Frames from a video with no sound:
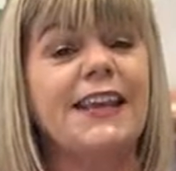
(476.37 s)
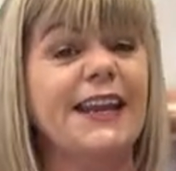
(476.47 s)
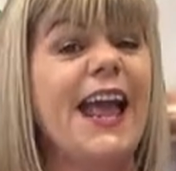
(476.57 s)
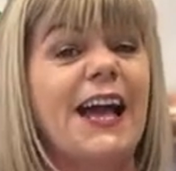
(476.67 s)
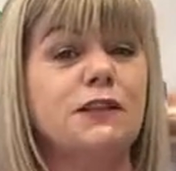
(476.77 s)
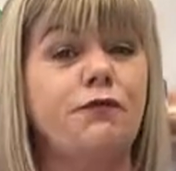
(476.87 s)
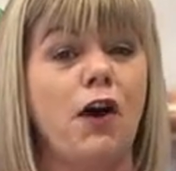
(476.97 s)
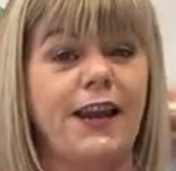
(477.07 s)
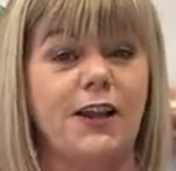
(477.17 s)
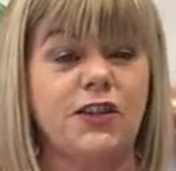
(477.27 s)
that it can't
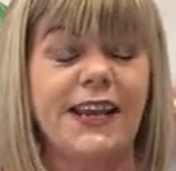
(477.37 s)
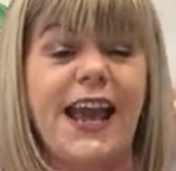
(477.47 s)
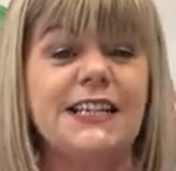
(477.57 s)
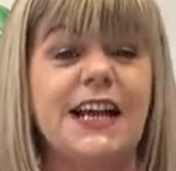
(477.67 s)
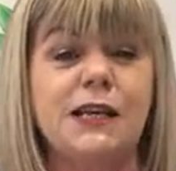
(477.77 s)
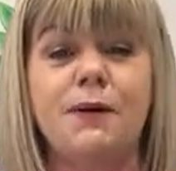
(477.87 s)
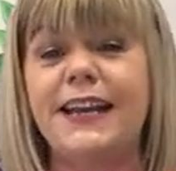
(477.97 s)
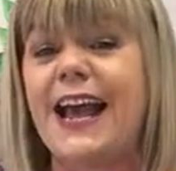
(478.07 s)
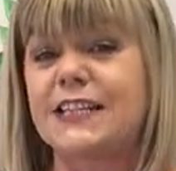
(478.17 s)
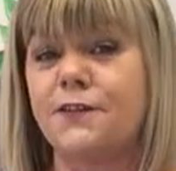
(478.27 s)
fall out. In case
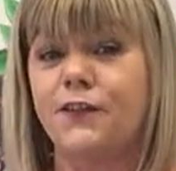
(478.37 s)
anybody has